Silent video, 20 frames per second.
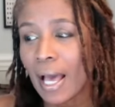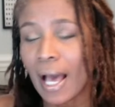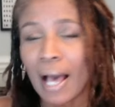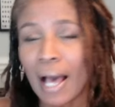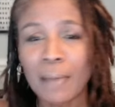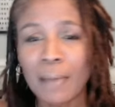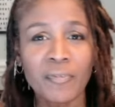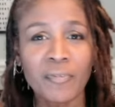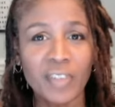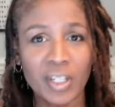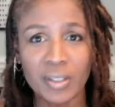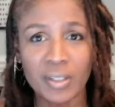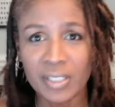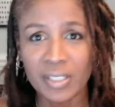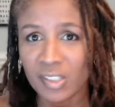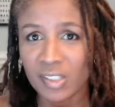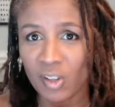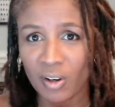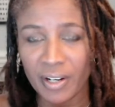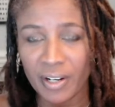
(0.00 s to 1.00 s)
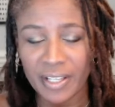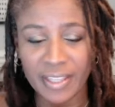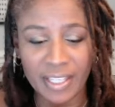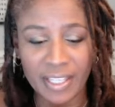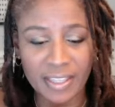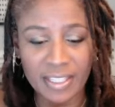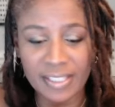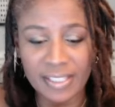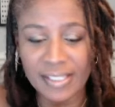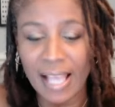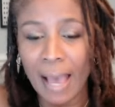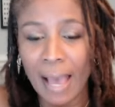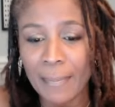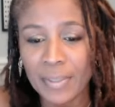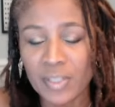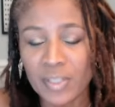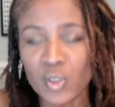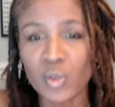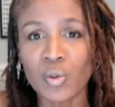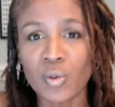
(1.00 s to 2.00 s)
I'm very sorry that this
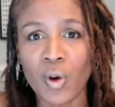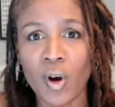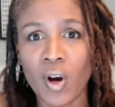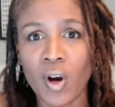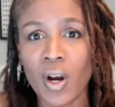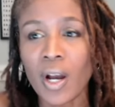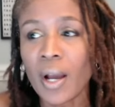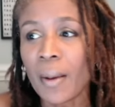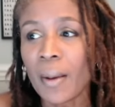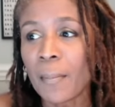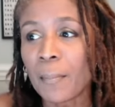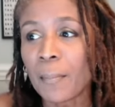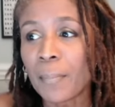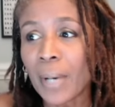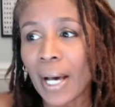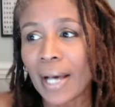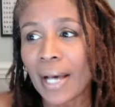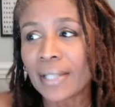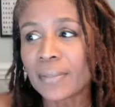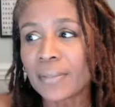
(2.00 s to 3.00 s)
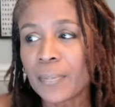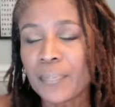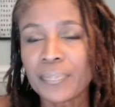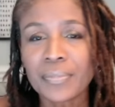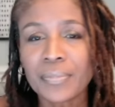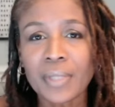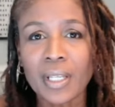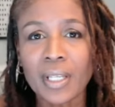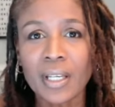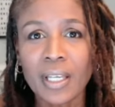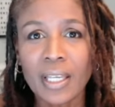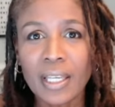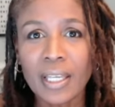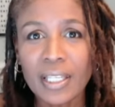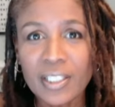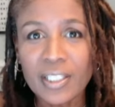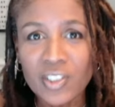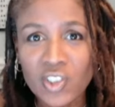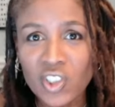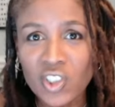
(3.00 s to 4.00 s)
happened to her, but
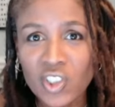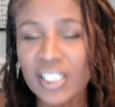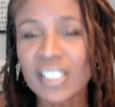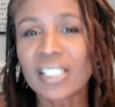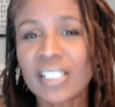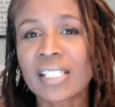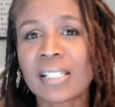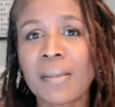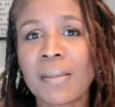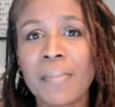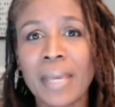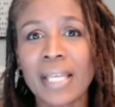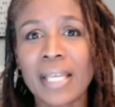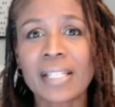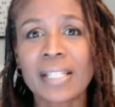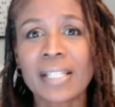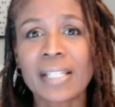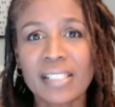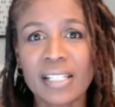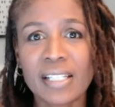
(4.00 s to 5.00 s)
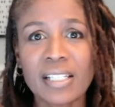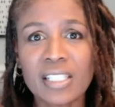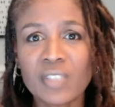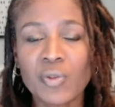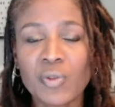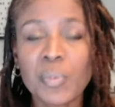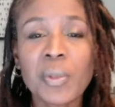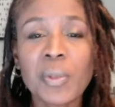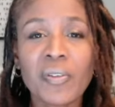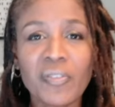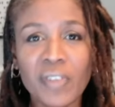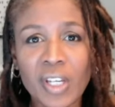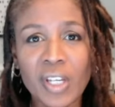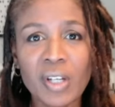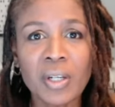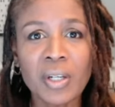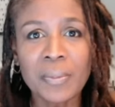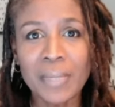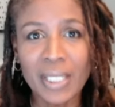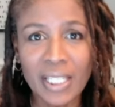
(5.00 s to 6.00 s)
it just doesn't make sense from the
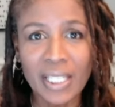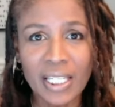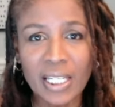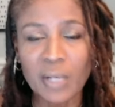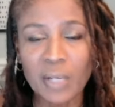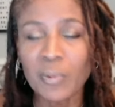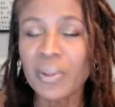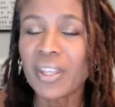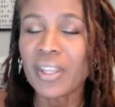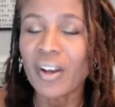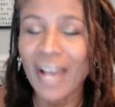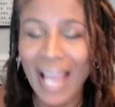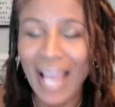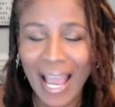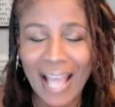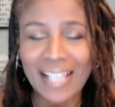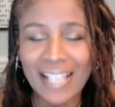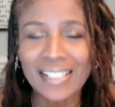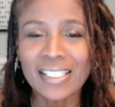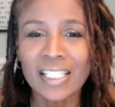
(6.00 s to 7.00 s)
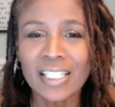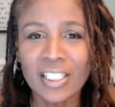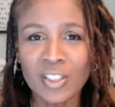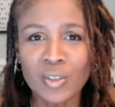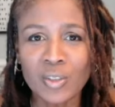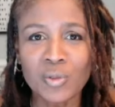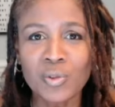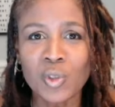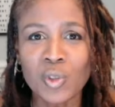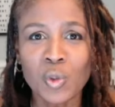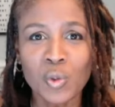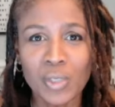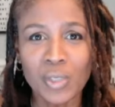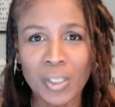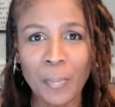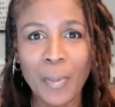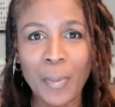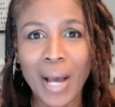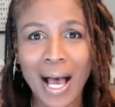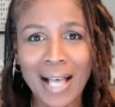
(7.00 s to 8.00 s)
very beginning when they're asking you to
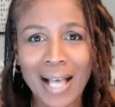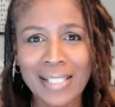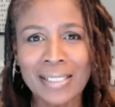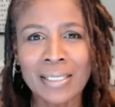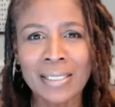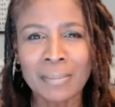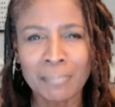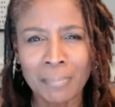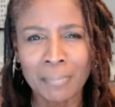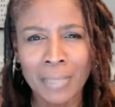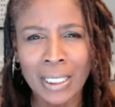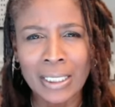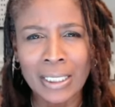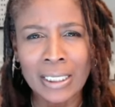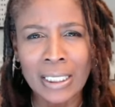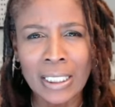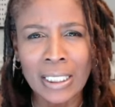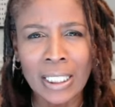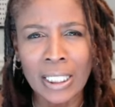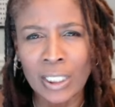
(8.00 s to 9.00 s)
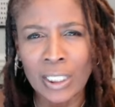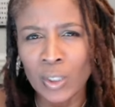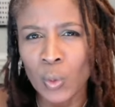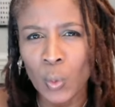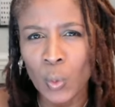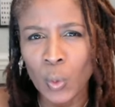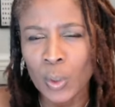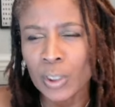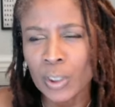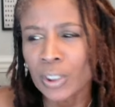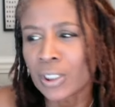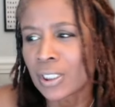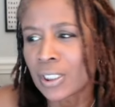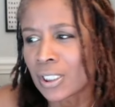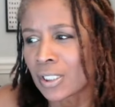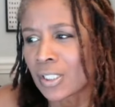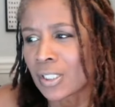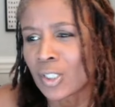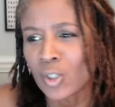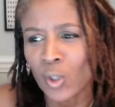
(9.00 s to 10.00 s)
deposit money in order
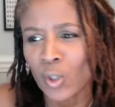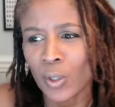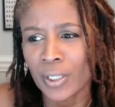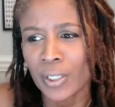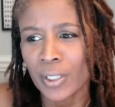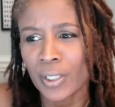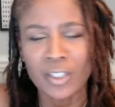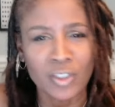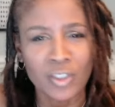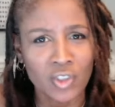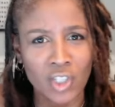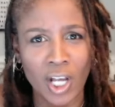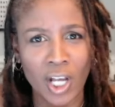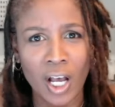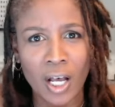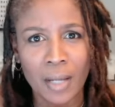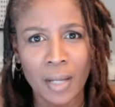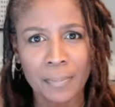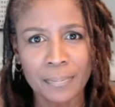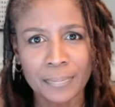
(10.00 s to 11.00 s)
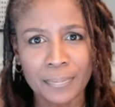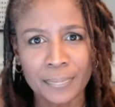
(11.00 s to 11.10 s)
to start the job.